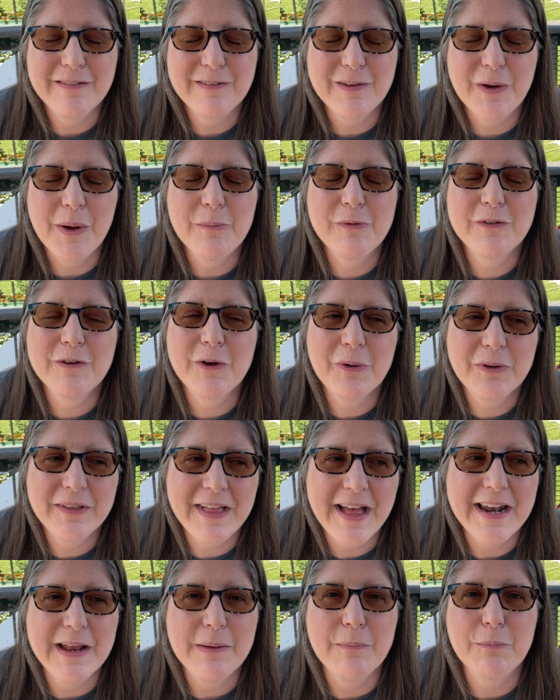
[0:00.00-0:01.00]
So I'm so
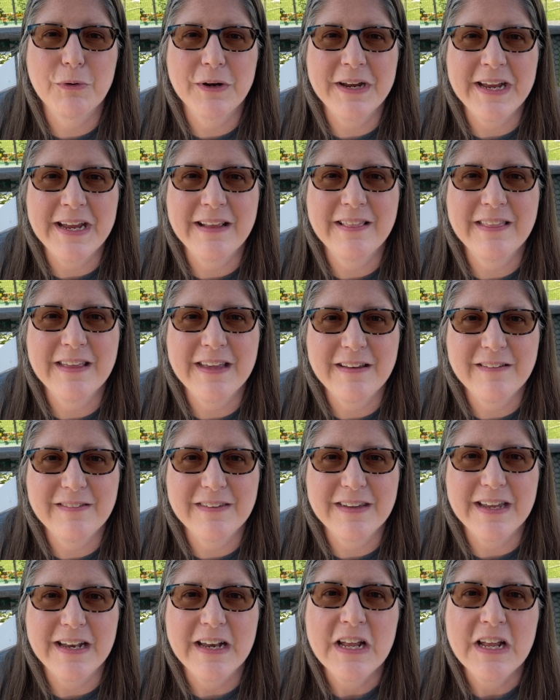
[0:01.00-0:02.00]
glad I'm bringing things
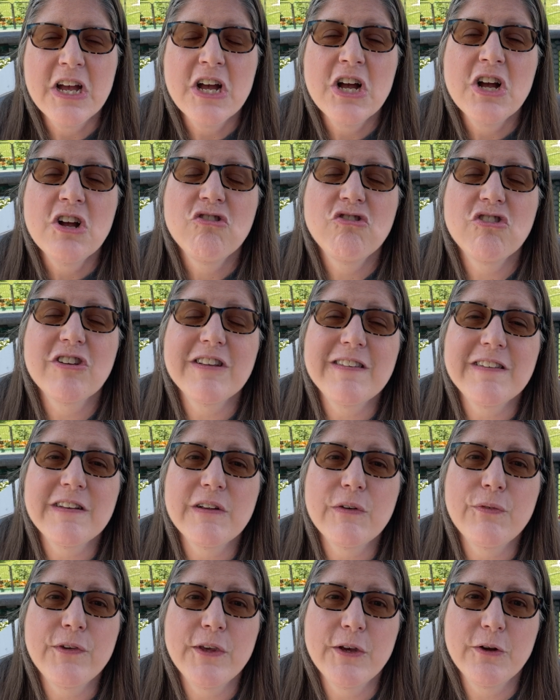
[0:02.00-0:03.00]
in. Just a
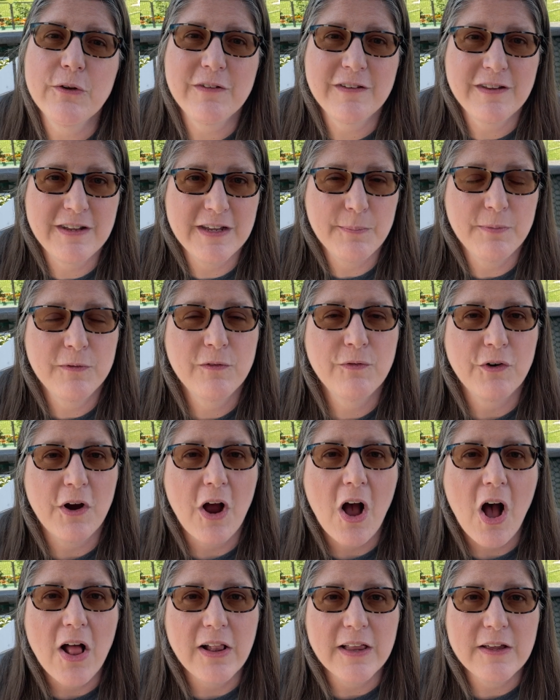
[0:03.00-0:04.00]
few tips for
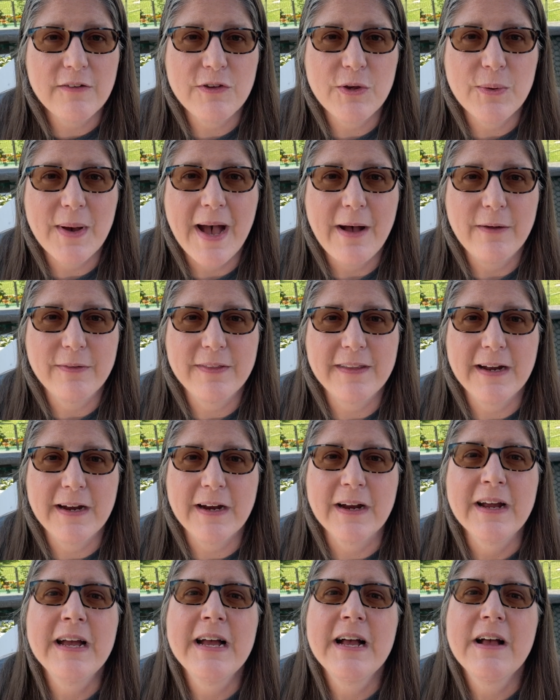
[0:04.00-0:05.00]
all of you out
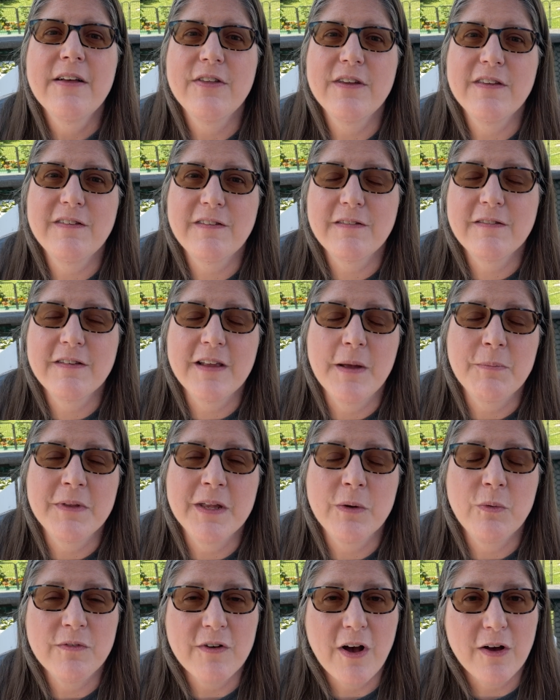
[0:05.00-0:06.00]
there. This is
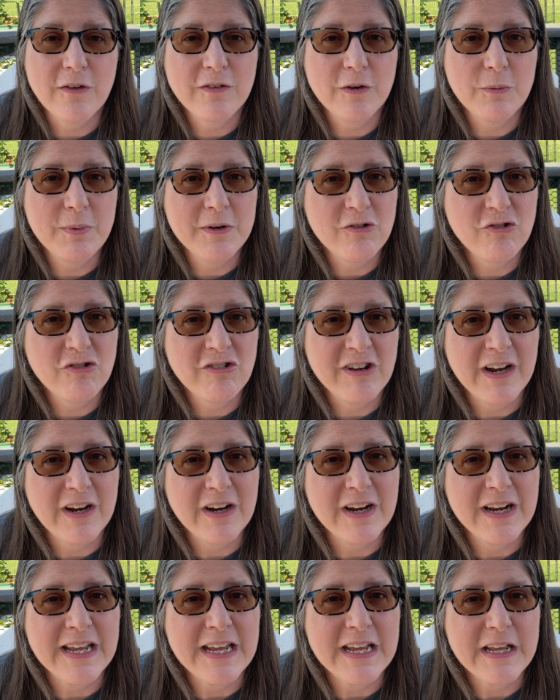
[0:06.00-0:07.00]
something we've also been
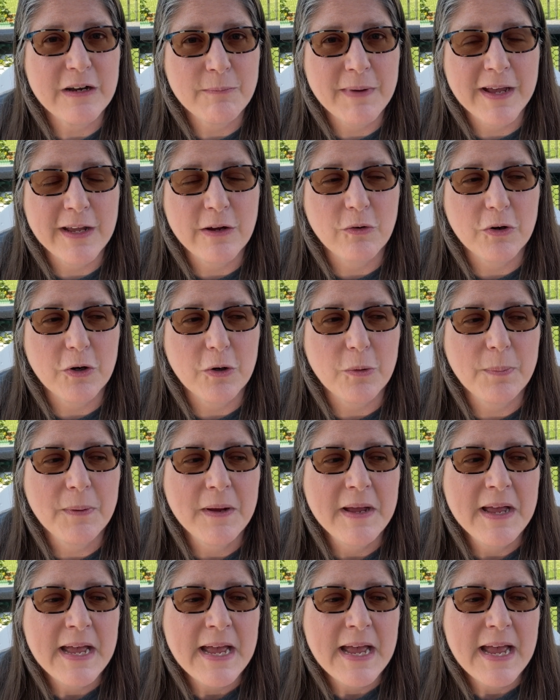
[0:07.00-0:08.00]
sharing in my group,
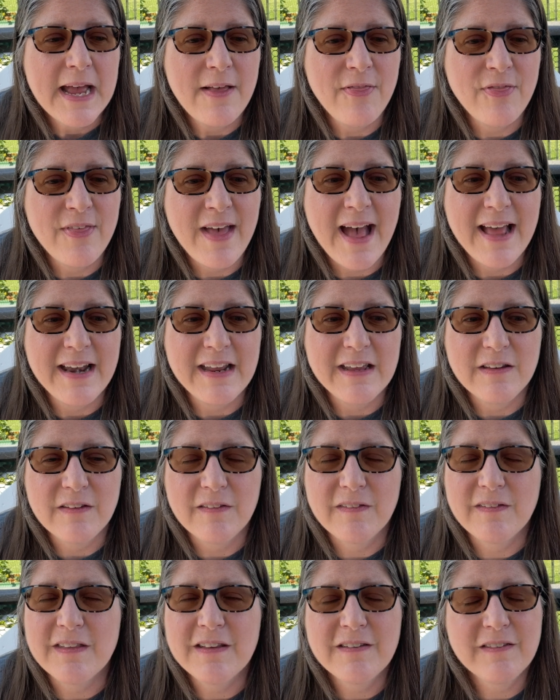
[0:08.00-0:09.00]
and that
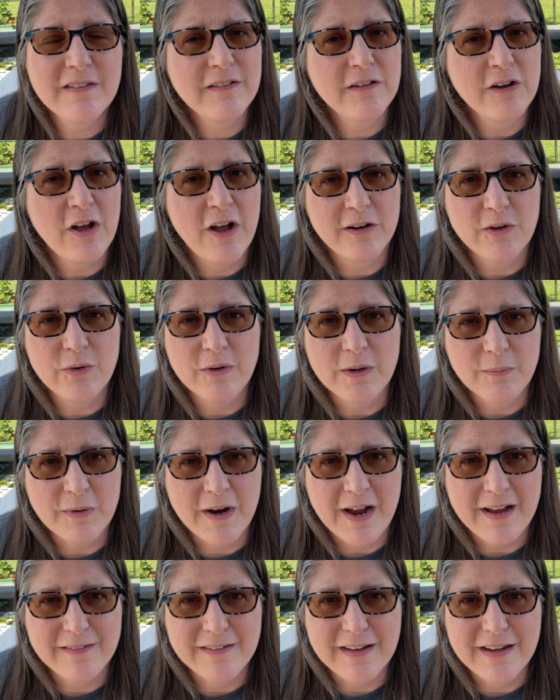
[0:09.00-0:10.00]
is, this is an ongoing
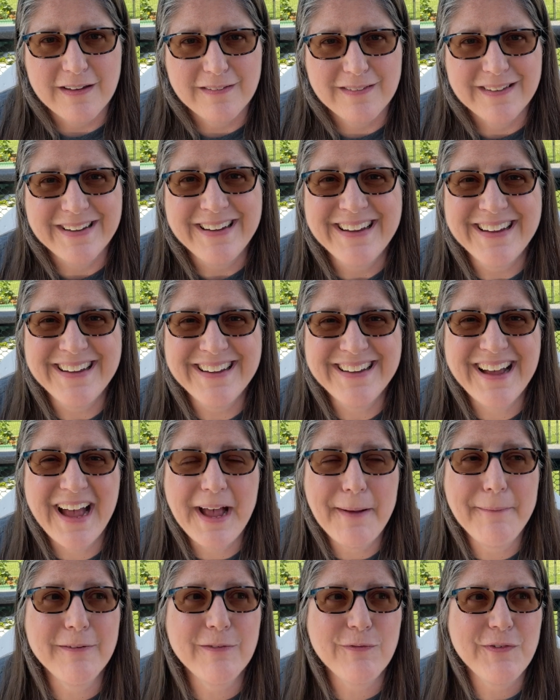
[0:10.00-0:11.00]
process.
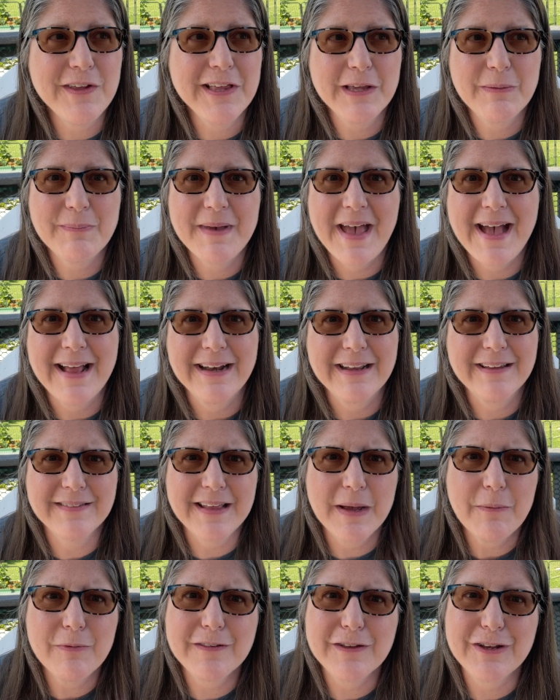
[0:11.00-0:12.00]
I was feeling bad because
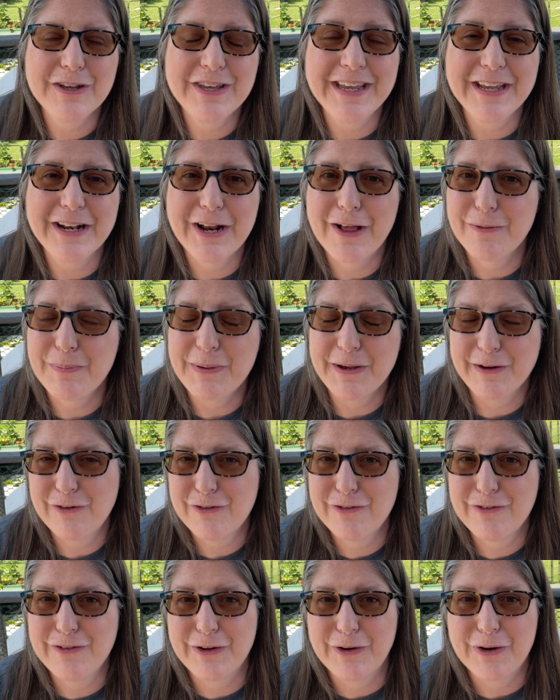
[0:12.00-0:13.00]
I was looking at all the
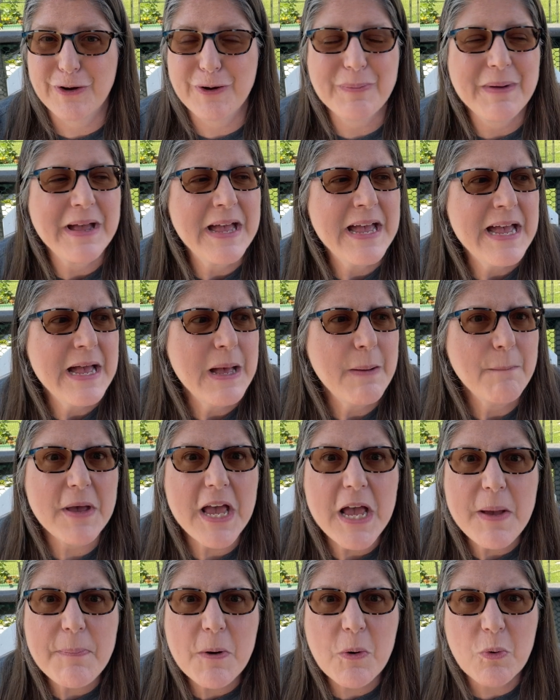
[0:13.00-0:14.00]
pictures in the group.
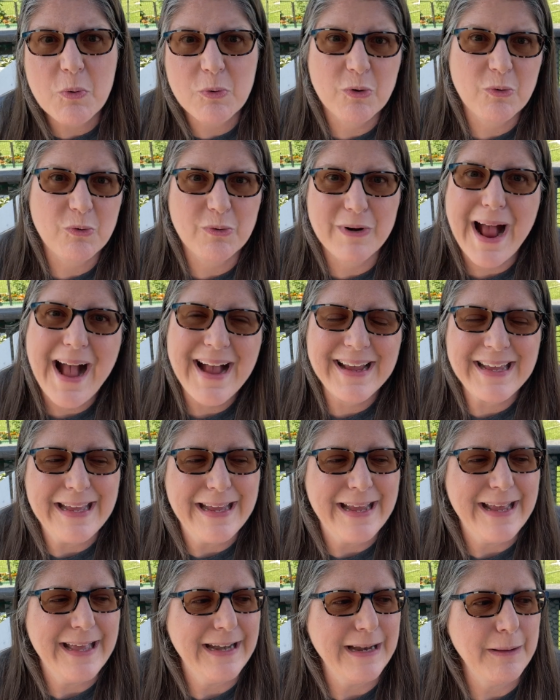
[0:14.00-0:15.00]
People were rocking
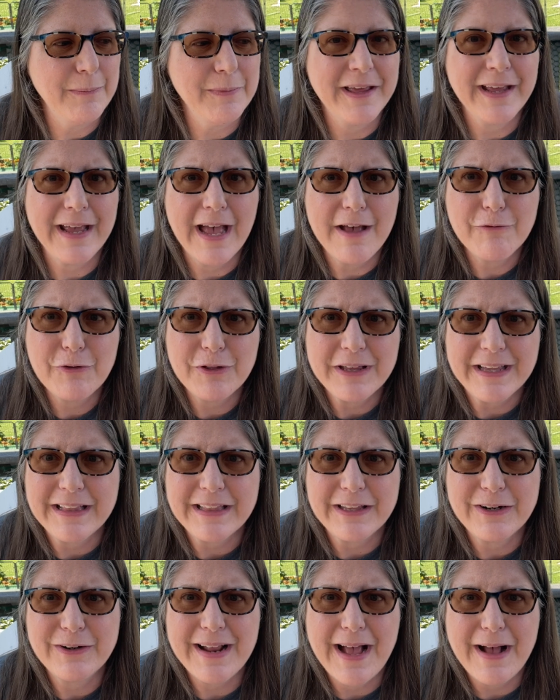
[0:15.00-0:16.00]
it, and I'm like, I've only
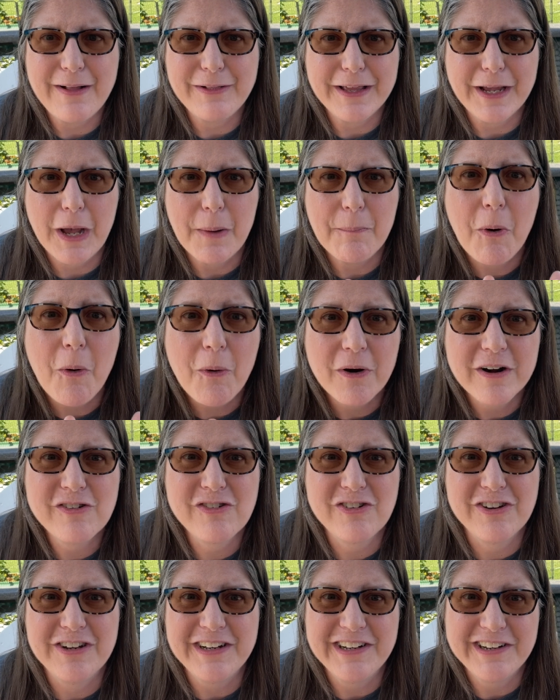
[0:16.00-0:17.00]
cleared out like a
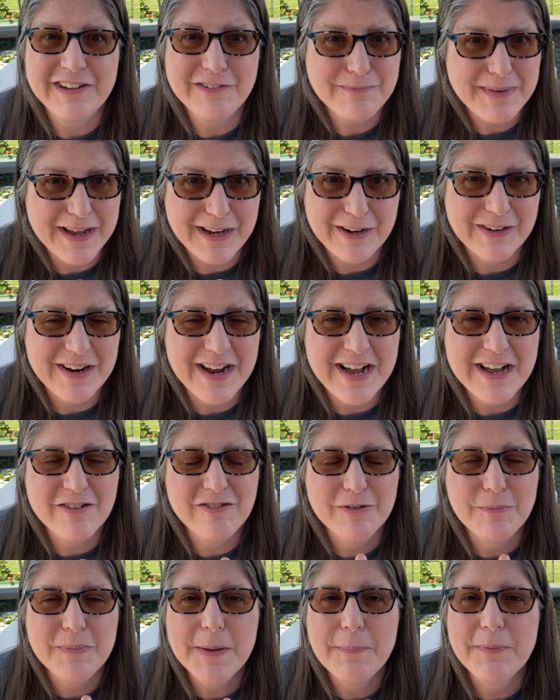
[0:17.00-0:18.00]
portion of my garage,
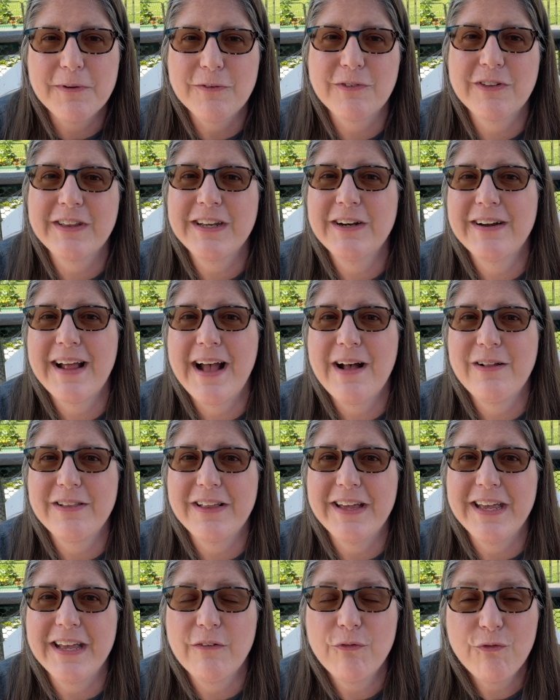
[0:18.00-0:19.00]
and people have cleared out
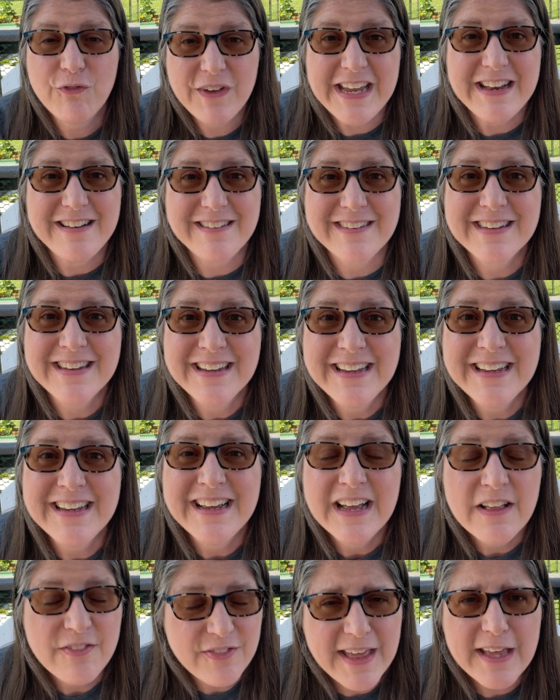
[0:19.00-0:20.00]
like feet.
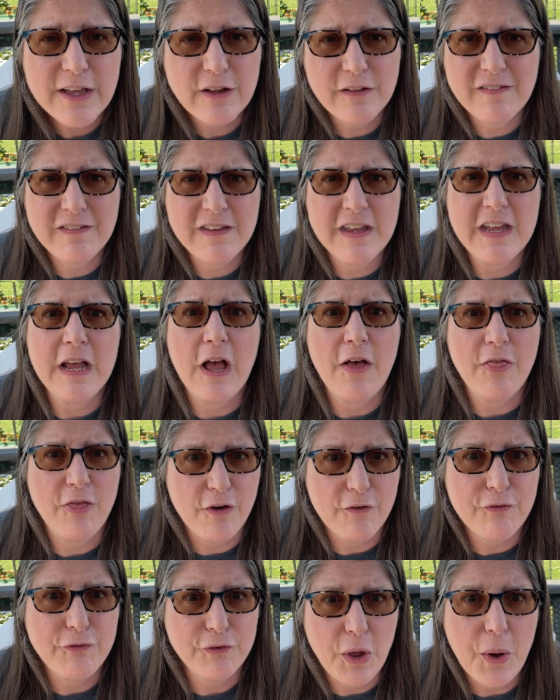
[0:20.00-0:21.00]
They could see
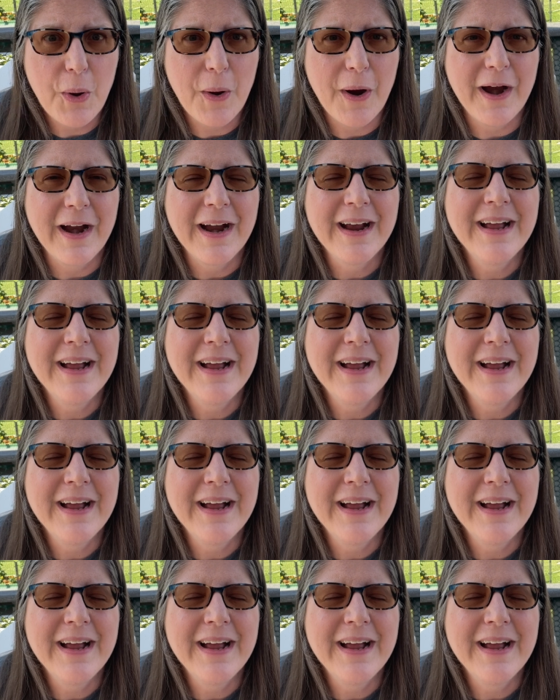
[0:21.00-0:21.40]
the floor.